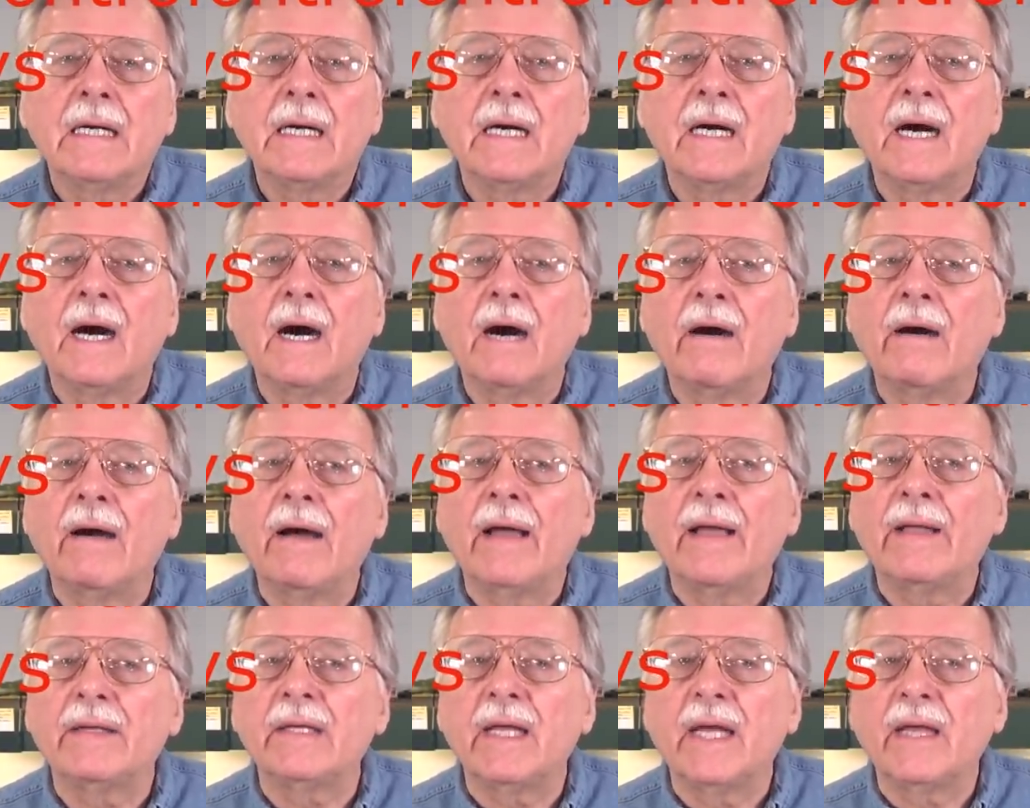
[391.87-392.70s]
uh,
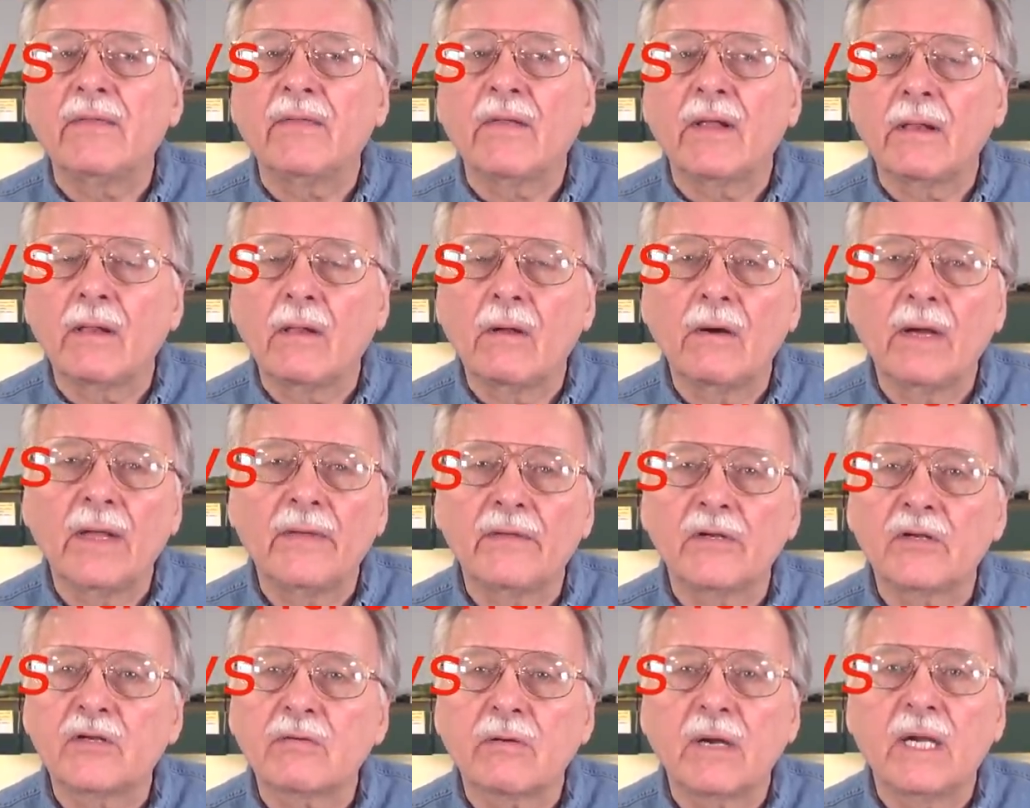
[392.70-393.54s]
and, and, the low,
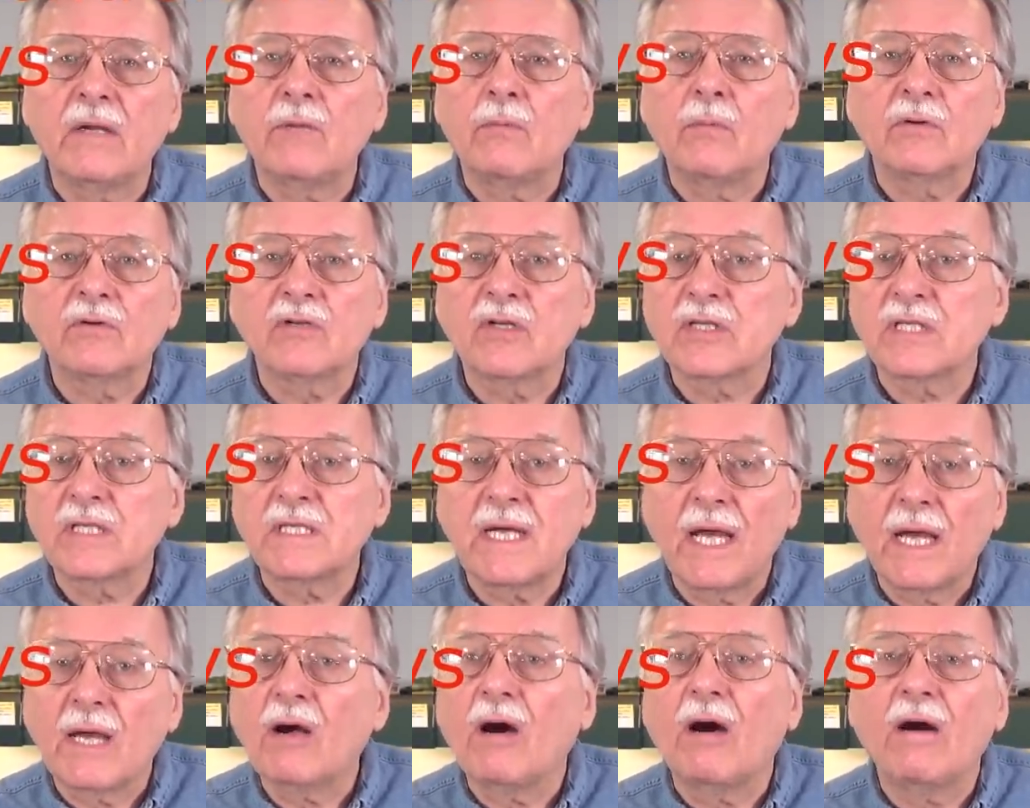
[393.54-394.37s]
and the train will just
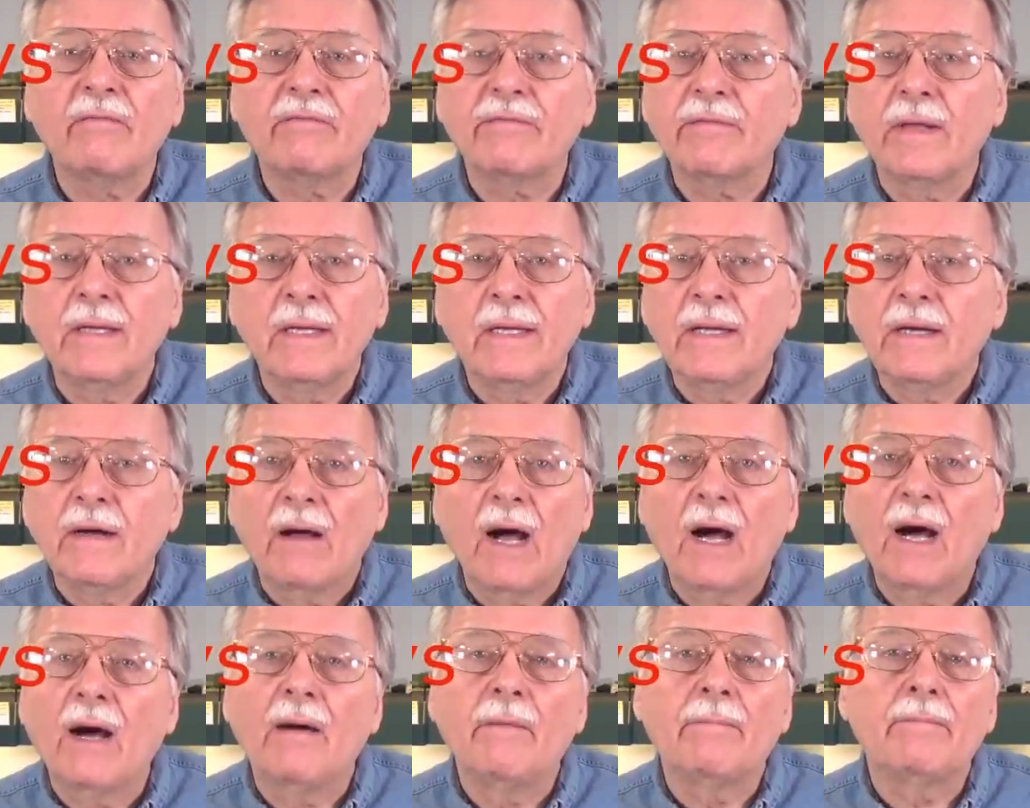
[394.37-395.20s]
take off
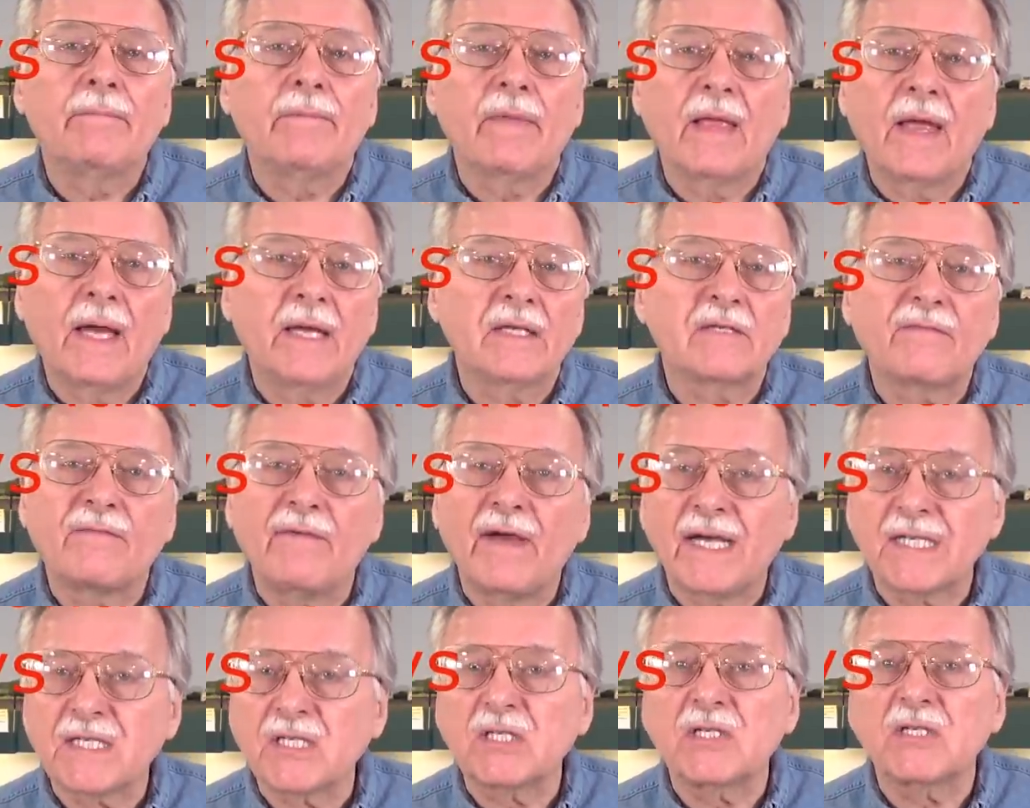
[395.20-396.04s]
uh, as
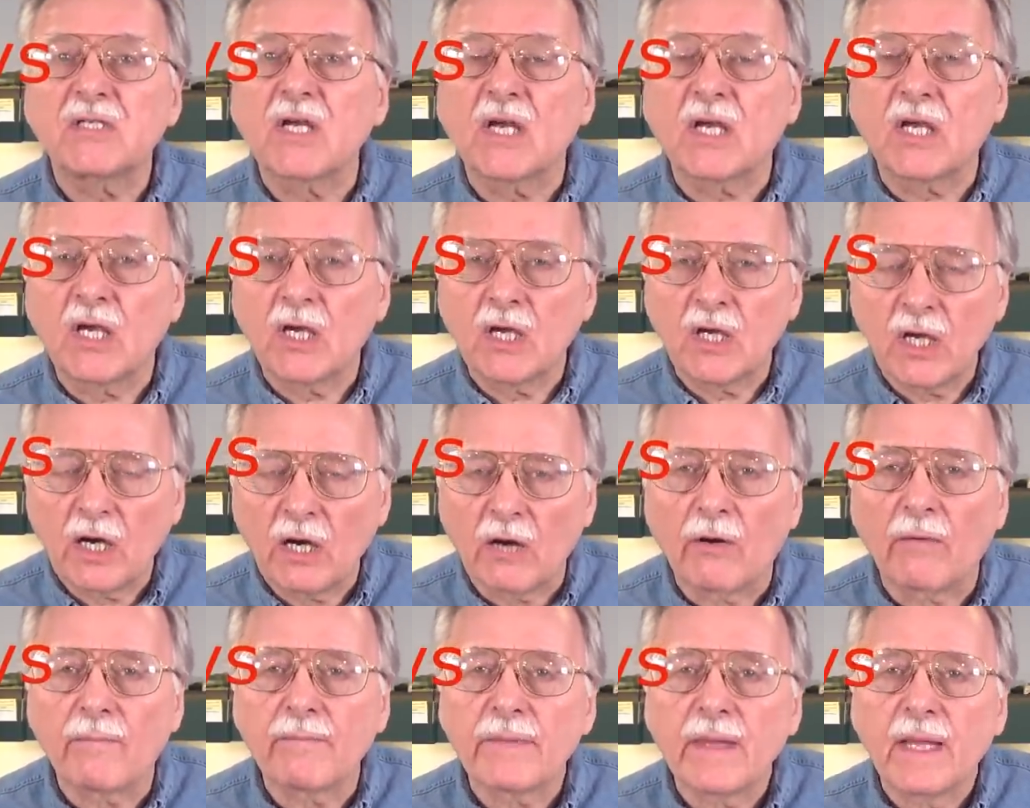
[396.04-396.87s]
fast as it can
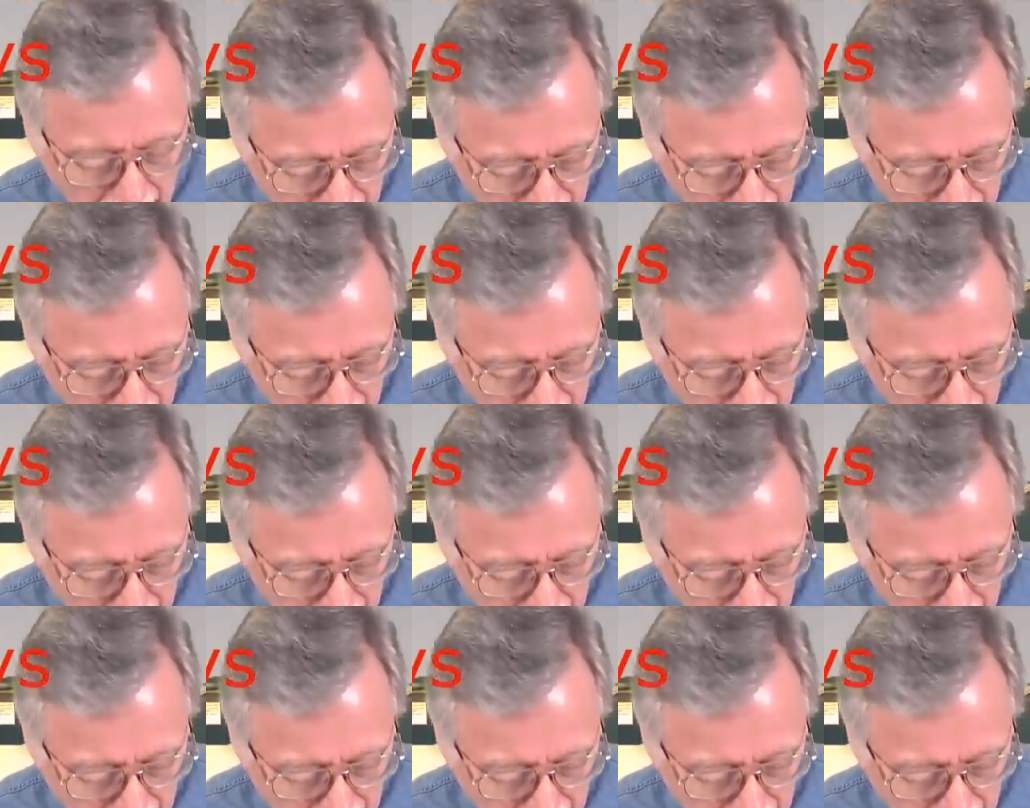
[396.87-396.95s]
go.